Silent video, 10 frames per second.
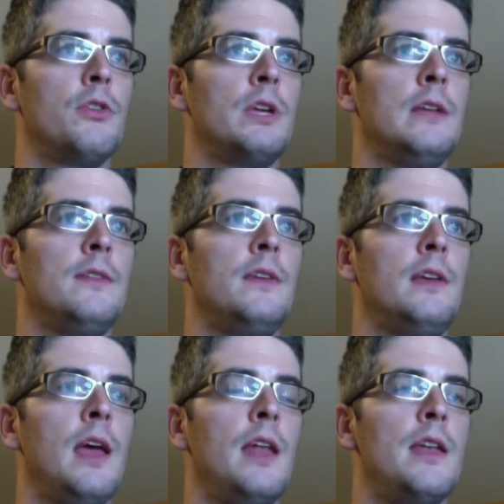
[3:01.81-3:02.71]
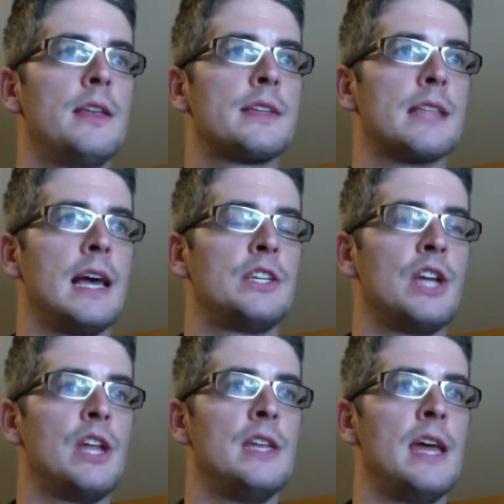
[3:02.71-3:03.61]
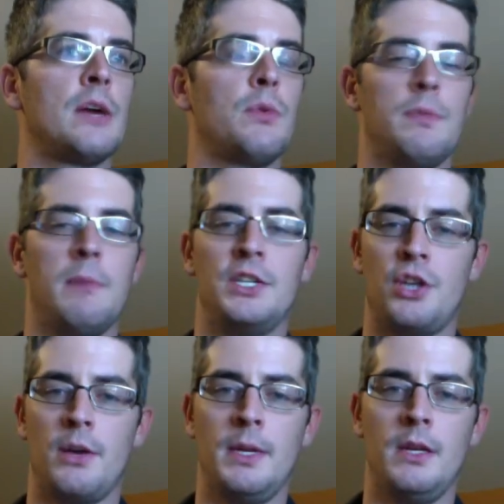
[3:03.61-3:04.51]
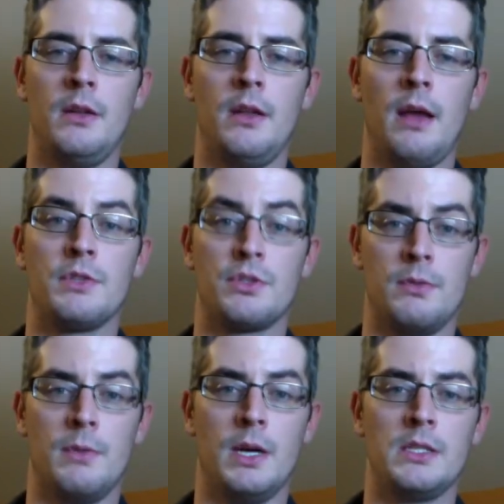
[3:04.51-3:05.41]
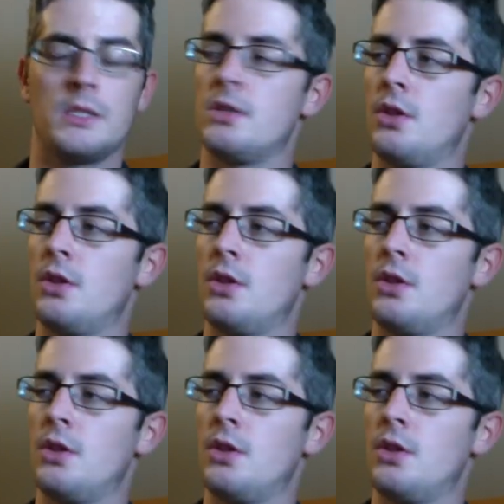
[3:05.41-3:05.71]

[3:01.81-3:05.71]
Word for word: ENT head slash head neck with my chairman. That was three months.